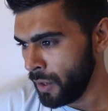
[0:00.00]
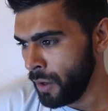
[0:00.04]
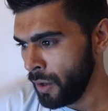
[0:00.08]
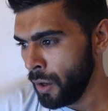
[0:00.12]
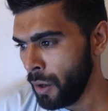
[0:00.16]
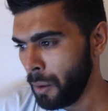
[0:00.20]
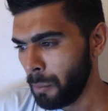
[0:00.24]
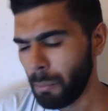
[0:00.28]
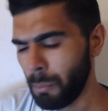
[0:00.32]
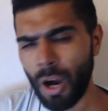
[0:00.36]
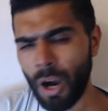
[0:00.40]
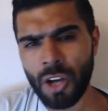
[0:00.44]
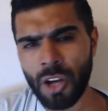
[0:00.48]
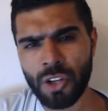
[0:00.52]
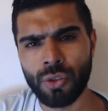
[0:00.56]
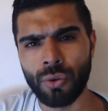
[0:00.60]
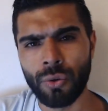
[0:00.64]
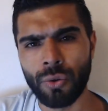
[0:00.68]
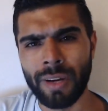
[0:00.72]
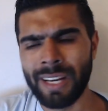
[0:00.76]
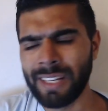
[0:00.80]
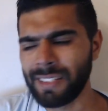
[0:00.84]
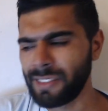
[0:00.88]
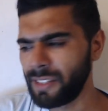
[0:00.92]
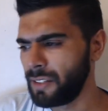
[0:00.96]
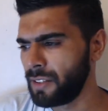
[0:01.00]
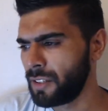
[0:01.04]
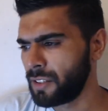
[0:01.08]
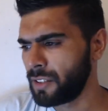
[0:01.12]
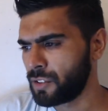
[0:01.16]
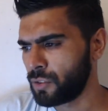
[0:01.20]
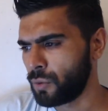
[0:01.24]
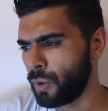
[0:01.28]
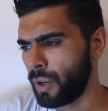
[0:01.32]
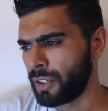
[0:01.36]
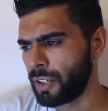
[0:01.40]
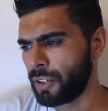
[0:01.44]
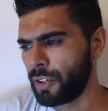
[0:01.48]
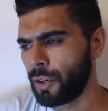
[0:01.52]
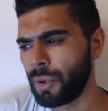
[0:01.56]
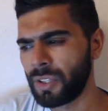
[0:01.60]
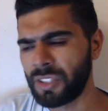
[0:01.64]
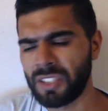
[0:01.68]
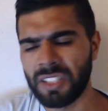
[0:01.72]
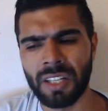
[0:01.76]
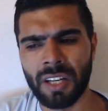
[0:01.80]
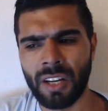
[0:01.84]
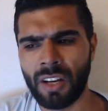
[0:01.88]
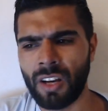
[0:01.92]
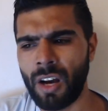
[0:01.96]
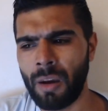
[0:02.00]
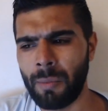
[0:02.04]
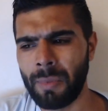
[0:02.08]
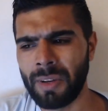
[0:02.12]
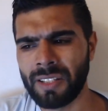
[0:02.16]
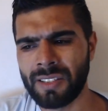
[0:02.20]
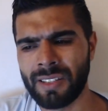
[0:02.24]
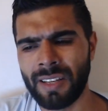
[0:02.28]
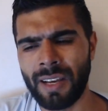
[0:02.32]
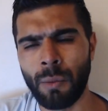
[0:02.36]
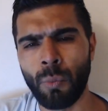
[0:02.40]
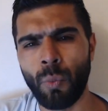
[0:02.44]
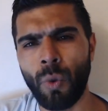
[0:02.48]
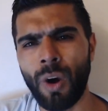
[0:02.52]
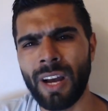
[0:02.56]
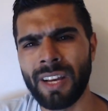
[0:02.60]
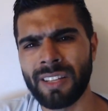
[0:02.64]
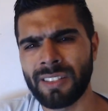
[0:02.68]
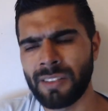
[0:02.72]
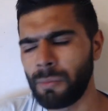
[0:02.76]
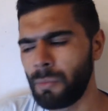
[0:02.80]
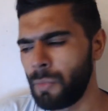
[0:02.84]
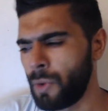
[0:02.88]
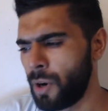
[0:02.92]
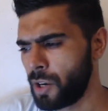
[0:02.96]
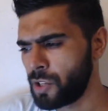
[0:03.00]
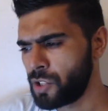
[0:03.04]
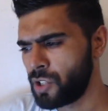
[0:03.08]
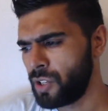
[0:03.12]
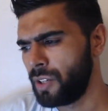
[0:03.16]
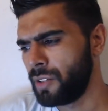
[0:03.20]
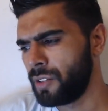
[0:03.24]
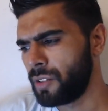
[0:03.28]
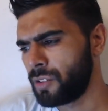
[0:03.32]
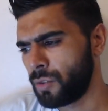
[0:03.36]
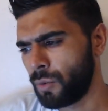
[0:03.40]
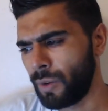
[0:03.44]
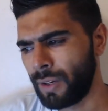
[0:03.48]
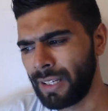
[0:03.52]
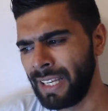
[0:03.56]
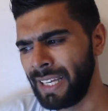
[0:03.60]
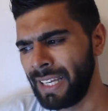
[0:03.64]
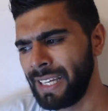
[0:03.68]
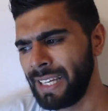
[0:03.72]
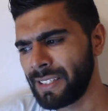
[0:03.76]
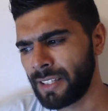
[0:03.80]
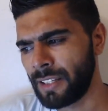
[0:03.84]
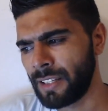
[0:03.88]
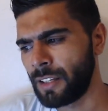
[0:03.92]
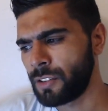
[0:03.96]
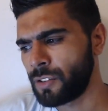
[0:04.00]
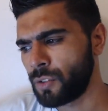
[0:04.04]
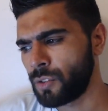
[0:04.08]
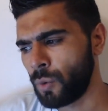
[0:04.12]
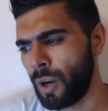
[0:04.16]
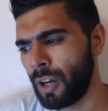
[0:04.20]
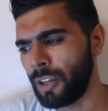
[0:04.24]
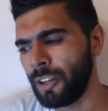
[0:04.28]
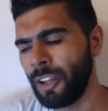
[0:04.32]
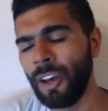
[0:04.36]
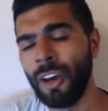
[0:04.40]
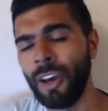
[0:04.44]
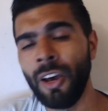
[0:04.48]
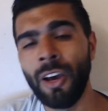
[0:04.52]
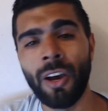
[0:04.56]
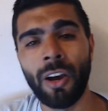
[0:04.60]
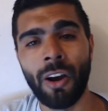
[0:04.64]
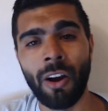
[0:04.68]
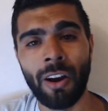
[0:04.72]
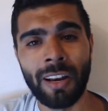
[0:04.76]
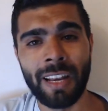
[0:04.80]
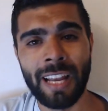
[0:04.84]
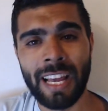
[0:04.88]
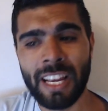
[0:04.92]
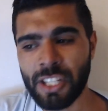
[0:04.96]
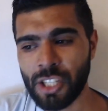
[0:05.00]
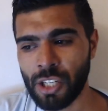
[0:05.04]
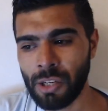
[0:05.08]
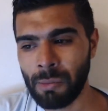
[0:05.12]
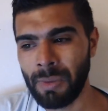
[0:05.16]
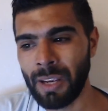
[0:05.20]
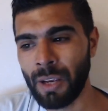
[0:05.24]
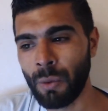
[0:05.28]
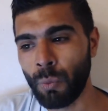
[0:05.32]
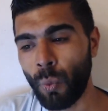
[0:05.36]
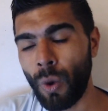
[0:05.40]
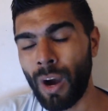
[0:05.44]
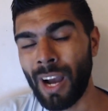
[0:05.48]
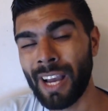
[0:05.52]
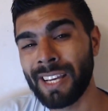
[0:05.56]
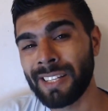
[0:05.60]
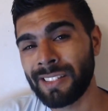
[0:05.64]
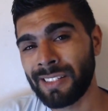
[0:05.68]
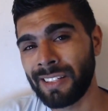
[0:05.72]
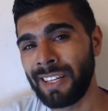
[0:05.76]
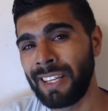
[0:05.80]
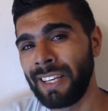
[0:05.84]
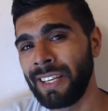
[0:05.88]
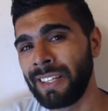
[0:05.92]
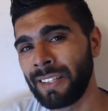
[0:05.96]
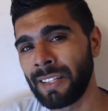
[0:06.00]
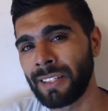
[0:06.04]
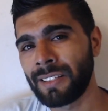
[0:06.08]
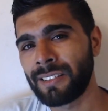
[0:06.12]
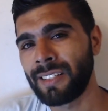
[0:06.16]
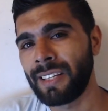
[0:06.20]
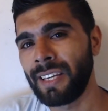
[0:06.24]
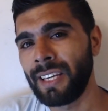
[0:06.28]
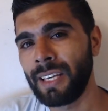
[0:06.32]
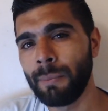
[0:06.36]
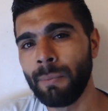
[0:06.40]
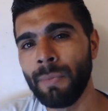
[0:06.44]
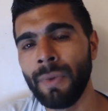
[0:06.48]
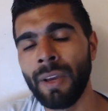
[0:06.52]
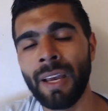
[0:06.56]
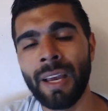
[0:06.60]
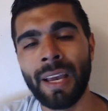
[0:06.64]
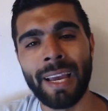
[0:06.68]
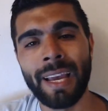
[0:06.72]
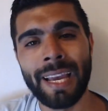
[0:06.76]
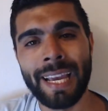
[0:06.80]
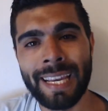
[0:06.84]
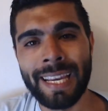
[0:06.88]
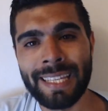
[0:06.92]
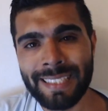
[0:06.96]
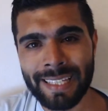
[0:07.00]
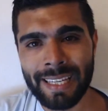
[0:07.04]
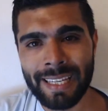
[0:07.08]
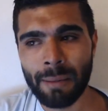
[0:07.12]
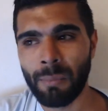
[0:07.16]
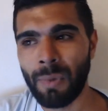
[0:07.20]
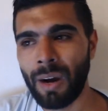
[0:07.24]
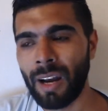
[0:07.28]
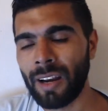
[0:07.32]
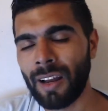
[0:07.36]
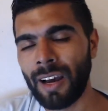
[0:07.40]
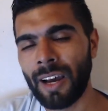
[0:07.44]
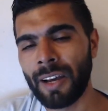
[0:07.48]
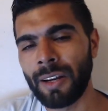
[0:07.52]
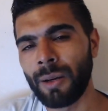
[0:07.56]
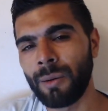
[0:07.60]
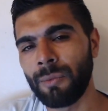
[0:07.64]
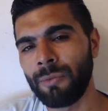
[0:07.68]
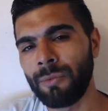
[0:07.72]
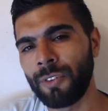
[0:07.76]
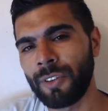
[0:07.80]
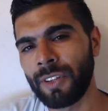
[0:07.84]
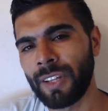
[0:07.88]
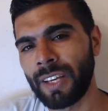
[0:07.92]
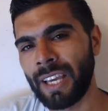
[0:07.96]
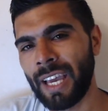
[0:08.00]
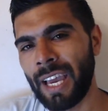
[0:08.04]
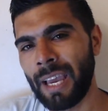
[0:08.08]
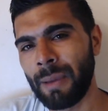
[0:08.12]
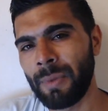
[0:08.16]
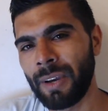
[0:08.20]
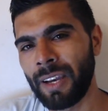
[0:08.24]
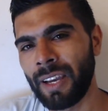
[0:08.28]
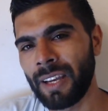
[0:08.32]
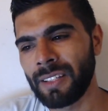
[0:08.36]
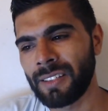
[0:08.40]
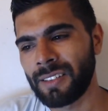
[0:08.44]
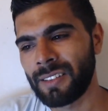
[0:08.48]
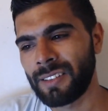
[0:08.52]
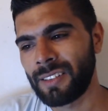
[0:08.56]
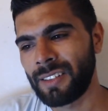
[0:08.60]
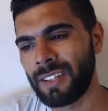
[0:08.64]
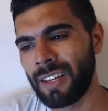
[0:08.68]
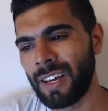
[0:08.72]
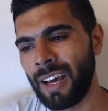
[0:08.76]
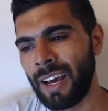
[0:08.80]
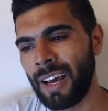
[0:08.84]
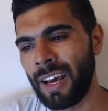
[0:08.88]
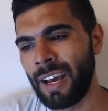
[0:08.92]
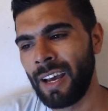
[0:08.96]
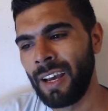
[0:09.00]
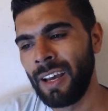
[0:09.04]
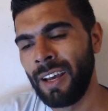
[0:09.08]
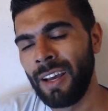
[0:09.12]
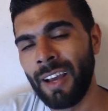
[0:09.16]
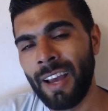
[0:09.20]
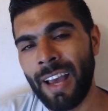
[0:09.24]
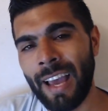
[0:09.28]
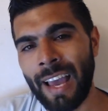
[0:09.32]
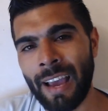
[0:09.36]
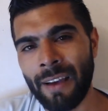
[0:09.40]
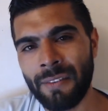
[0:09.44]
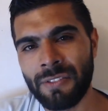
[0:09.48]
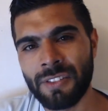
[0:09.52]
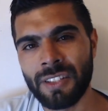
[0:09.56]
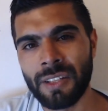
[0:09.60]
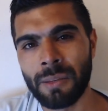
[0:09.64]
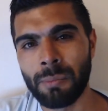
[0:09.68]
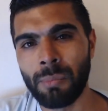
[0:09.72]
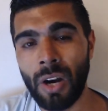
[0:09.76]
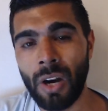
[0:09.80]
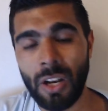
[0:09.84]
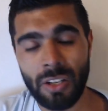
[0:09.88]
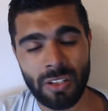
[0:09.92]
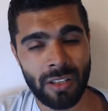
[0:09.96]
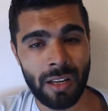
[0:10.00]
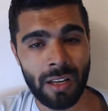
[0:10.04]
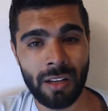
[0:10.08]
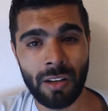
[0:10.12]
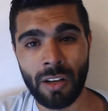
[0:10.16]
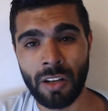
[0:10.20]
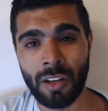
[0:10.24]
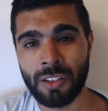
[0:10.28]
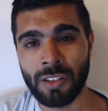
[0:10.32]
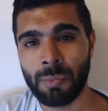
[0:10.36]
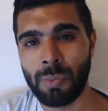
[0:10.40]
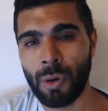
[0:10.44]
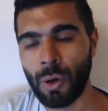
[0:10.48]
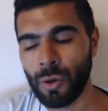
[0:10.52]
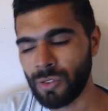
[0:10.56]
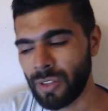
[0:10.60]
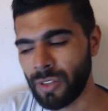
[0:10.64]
Marshall is in the squad. I know I've seen a comment saying why isn't Marshall in the squad? He is in the squad, unless you mean why isn't he in the team. Is he in my lineup for the game against FC Basel? I suppose I'll